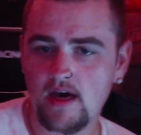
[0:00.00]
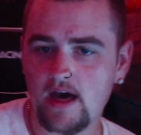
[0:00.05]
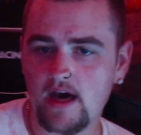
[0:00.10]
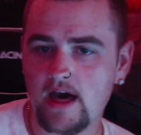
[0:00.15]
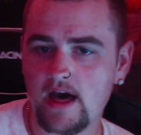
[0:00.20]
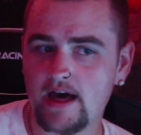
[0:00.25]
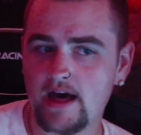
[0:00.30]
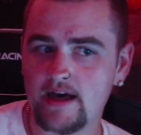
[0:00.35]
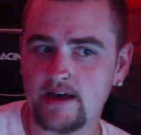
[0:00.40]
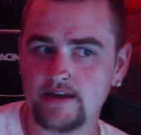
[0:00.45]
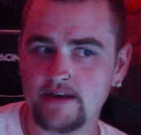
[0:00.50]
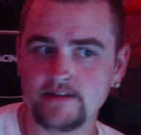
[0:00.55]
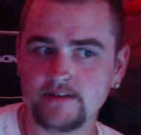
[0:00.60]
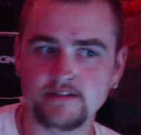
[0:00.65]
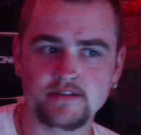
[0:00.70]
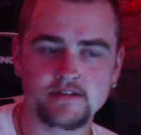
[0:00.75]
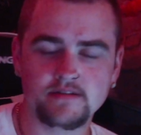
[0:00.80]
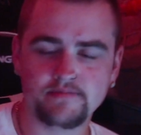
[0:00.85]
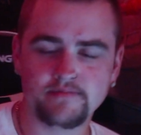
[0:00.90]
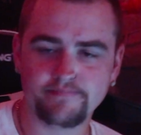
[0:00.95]

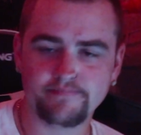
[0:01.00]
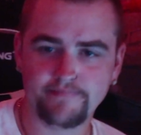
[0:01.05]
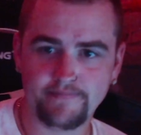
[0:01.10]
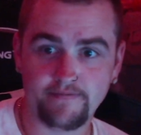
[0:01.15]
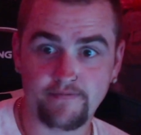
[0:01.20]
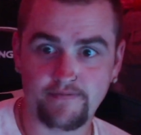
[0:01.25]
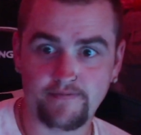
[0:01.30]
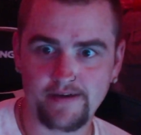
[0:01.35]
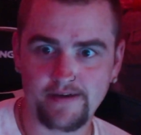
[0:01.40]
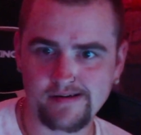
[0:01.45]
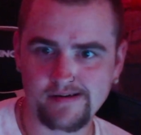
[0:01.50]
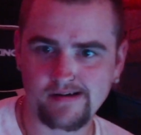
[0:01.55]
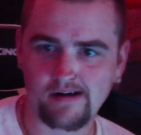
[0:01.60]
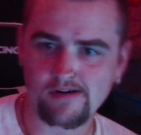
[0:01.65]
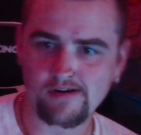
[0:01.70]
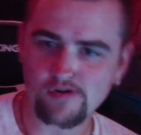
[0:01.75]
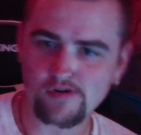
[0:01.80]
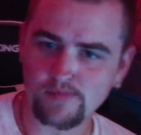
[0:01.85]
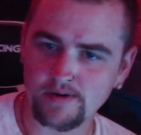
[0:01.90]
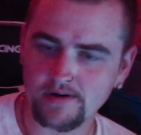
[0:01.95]
has fake
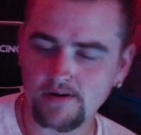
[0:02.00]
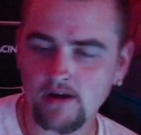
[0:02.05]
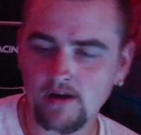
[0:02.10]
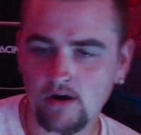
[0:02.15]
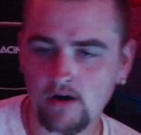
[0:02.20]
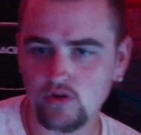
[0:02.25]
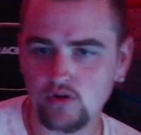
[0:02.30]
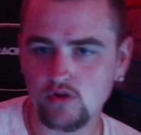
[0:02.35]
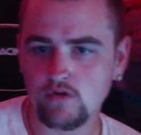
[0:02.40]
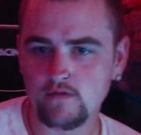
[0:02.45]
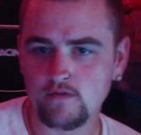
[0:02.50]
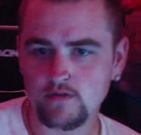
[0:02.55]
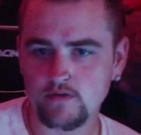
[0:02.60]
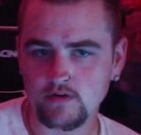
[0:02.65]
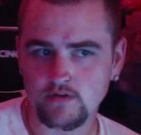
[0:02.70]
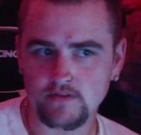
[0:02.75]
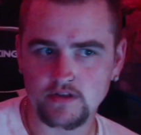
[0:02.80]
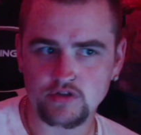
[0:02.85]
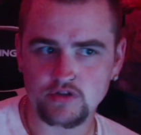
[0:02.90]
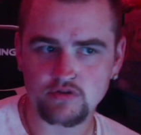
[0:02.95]
carbon all
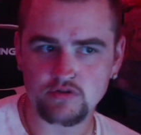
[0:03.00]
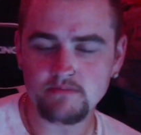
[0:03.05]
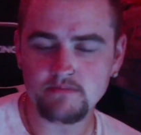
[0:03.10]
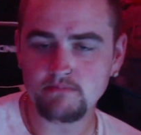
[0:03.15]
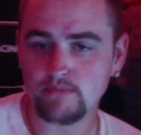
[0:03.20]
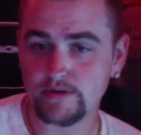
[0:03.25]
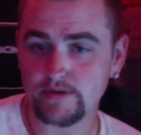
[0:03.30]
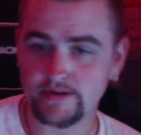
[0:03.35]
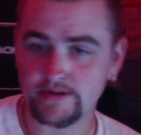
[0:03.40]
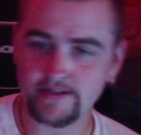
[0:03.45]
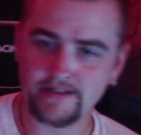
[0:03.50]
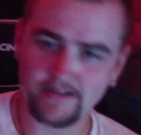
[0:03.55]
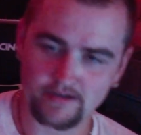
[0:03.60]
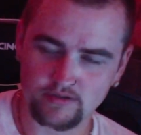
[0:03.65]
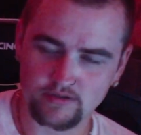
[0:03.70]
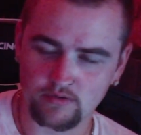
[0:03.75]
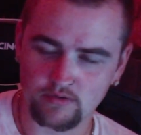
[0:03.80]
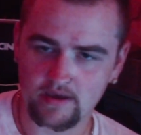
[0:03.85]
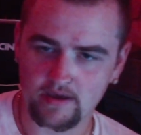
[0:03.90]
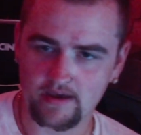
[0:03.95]
over the trim, but it
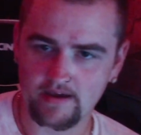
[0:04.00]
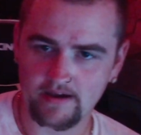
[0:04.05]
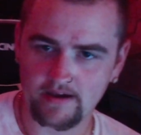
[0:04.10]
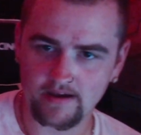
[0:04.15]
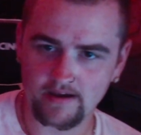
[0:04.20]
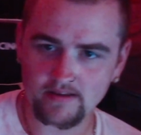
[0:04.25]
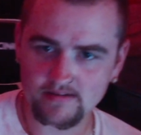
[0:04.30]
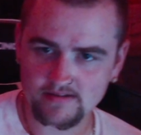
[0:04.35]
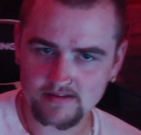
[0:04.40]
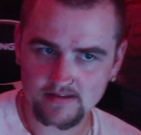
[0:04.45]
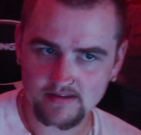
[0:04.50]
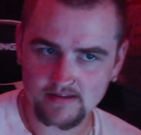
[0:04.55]
looks okay, I guess.